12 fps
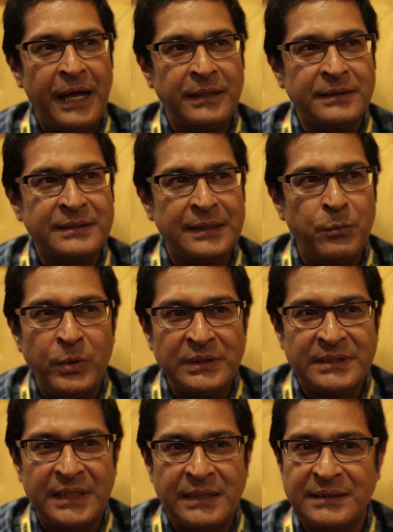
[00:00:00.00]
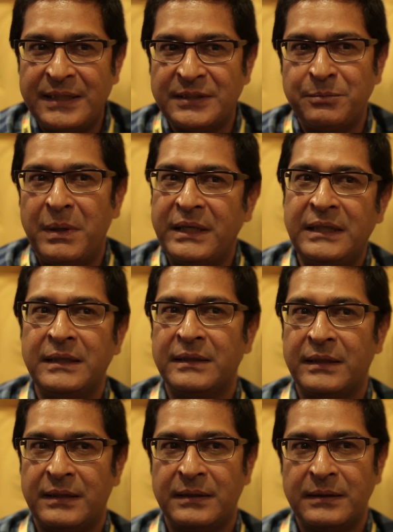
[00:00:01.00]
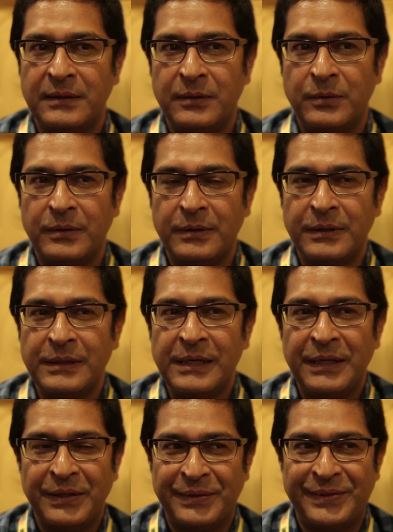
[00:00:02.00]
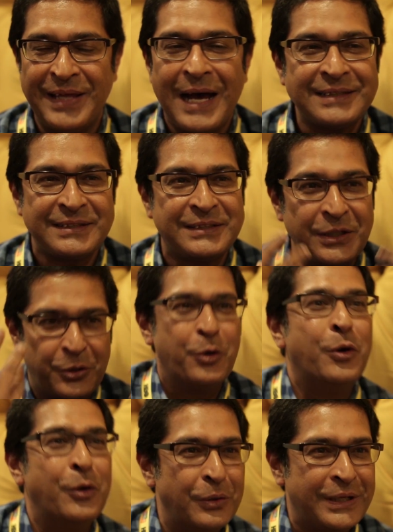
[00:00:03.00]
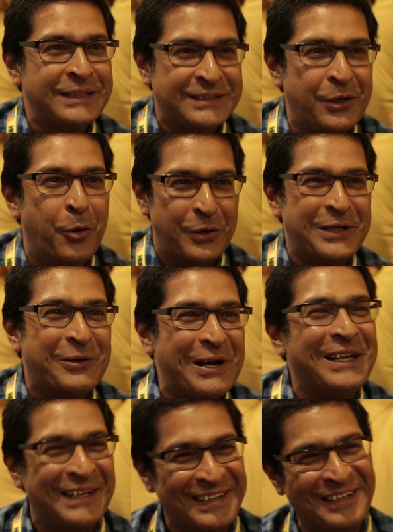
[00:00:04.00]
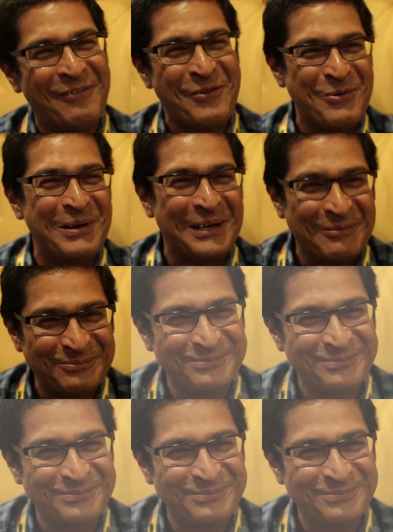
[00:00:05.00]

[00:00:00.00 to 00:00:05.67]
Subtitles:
And someone says there's money in there. That's the goal. That's the holy grail, if you will.